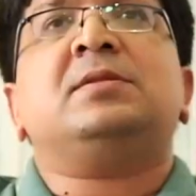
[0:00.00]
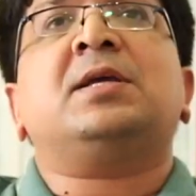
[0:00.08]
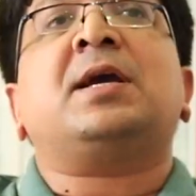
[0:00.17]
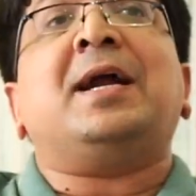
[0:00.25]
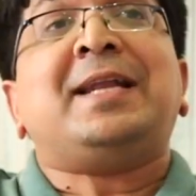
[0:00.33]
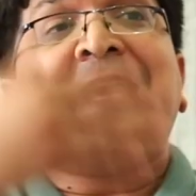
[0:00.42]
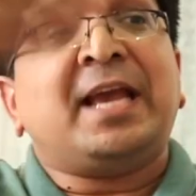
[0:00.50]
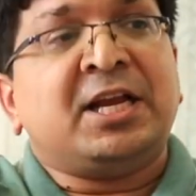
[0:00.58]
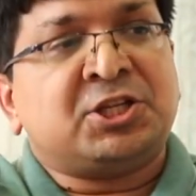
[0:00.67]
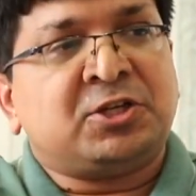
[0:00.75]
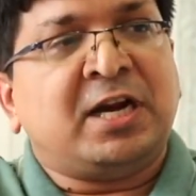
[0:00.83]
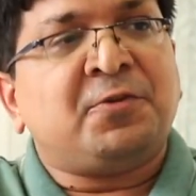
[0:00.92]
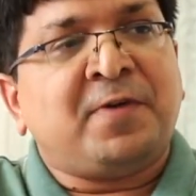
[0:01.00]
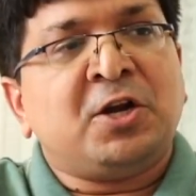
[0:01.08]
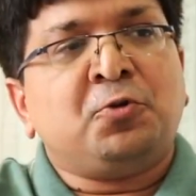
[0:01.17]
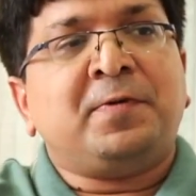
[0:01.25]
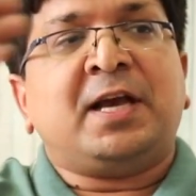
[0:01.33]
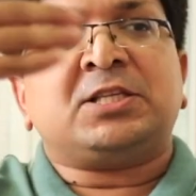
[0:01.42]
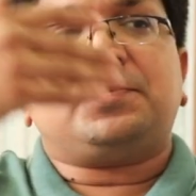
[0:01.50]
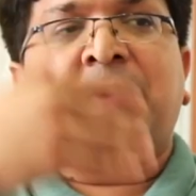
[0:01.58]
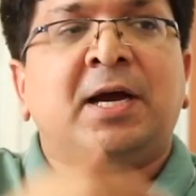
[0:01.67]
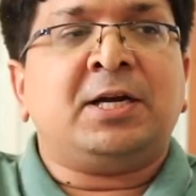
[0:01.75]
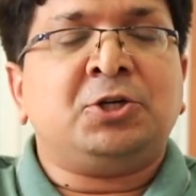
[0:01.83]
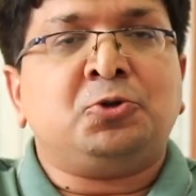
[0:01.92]
the cutting edge, right? Yeah. Where do we
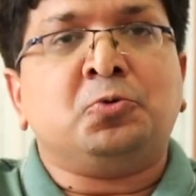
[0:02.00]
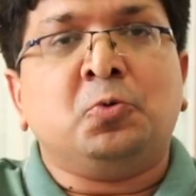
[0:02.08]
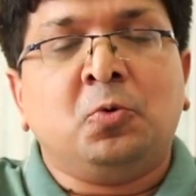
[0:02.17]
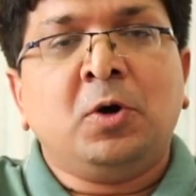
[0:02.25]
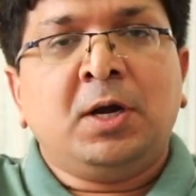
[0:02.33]
aspire to?